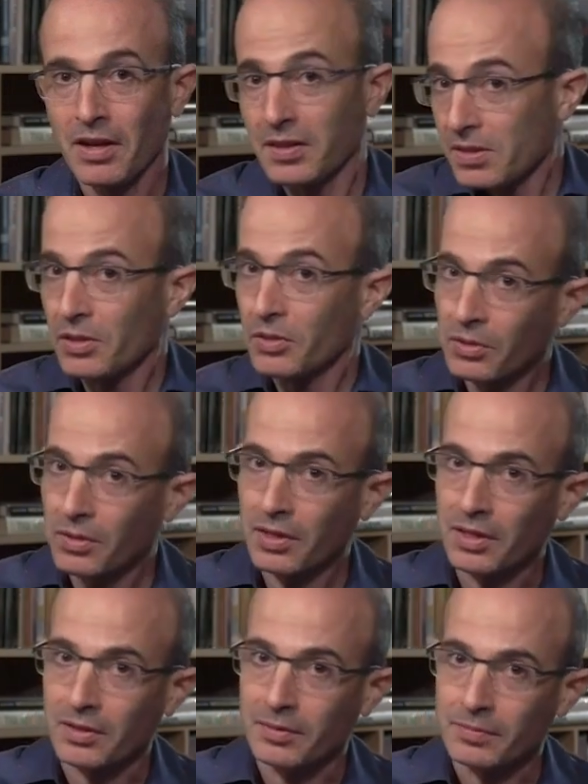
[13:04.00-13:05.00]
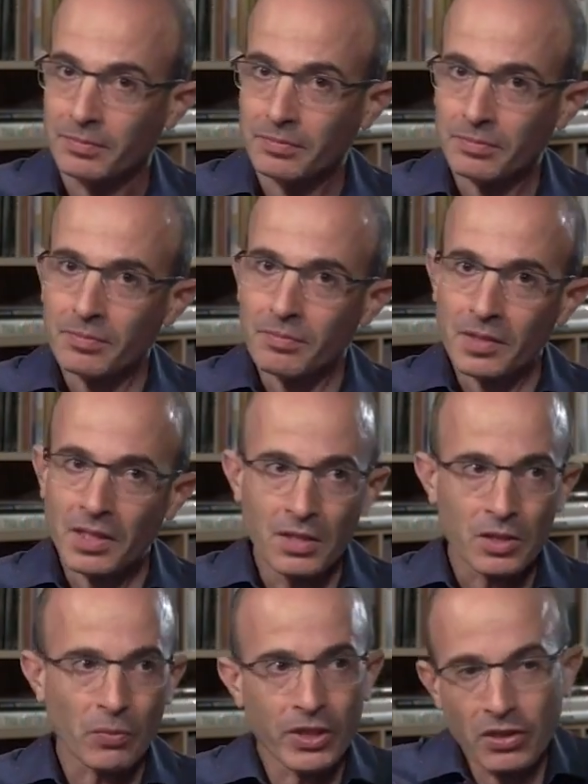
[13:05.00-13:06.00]
that's a good thing.
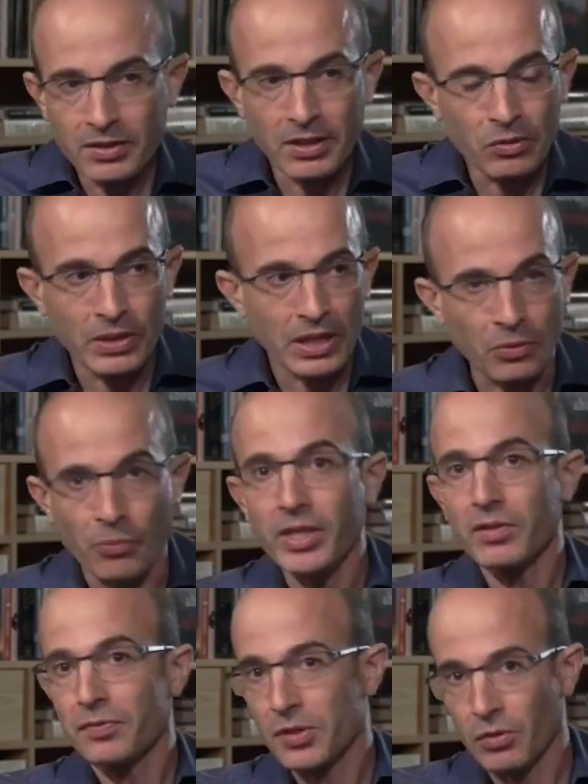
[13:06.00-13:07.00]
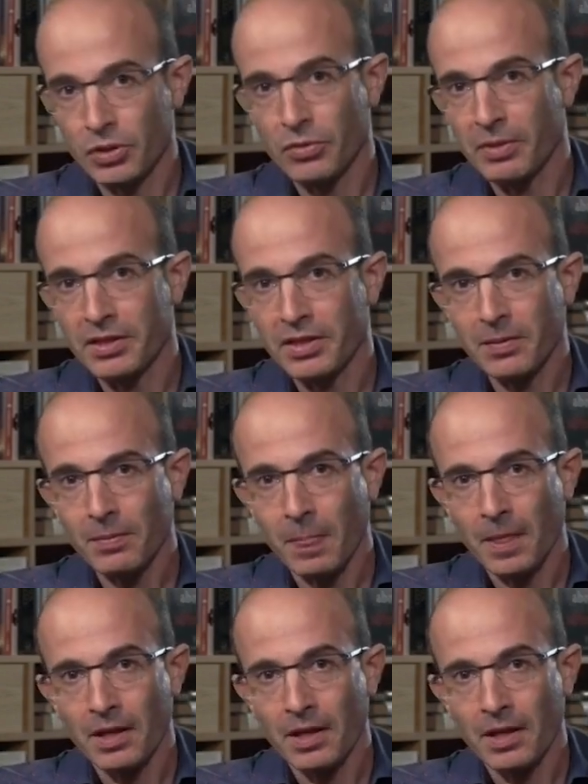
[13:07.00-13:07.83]
So we don't need to get rid of social media.